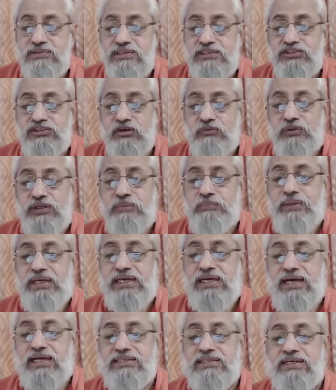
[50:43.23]
Instead of it
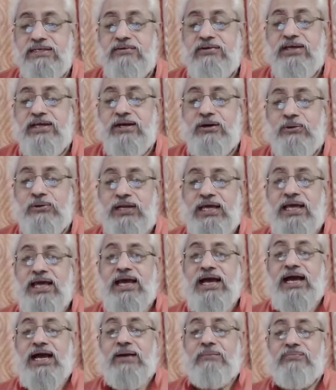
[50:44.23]
being other way around,
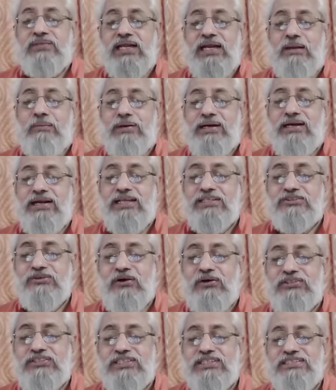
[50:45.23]
I am the limitless
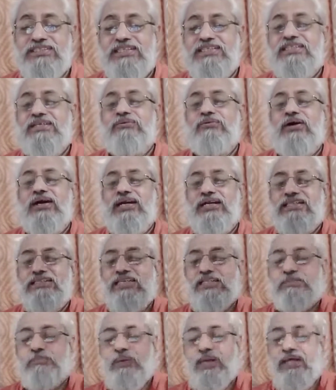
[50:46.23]
consciousness, the world is
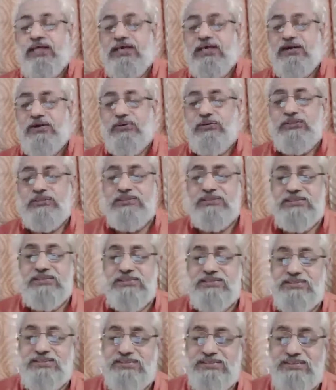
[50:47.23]
just playing around
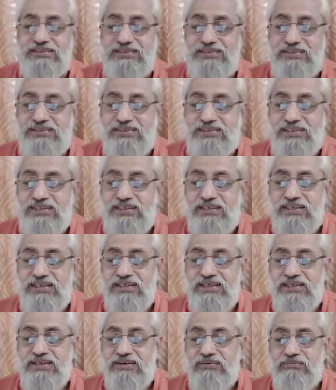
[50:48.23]
here.
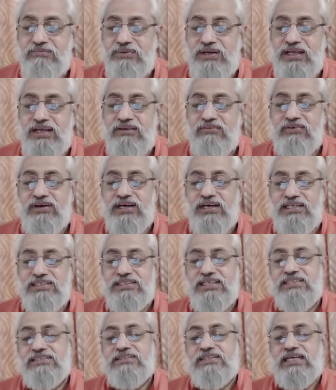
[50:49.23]
World
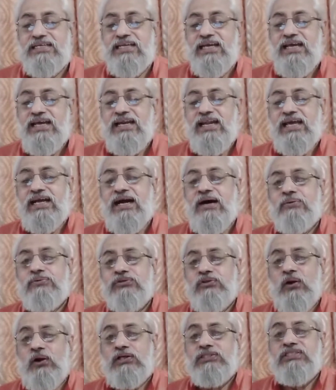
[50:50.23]
is just that, like
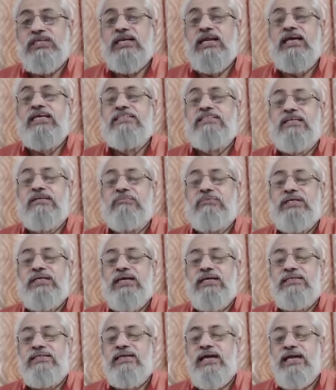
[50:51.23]
how thoughts arise in
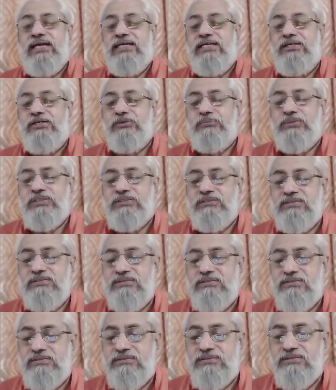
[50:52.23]
me and die into
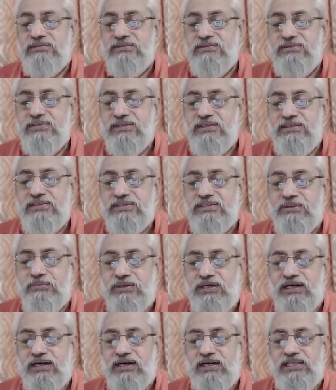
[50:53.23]
me.
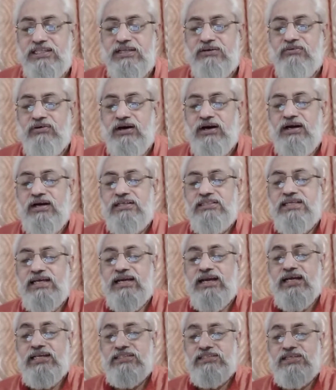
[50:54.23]
Similarly, the world's
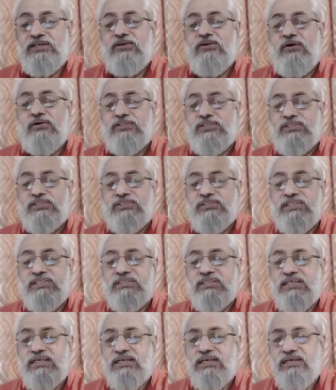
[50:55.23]
arise in
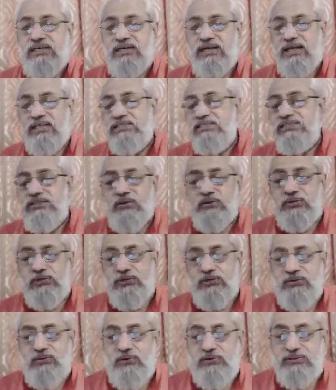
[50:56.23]
consciousness, dies down
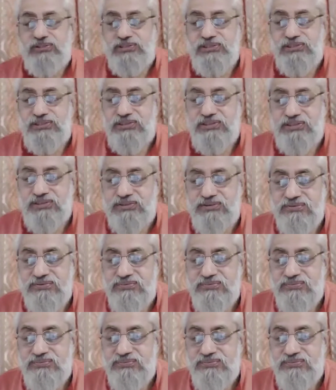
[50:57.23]
into consciousness.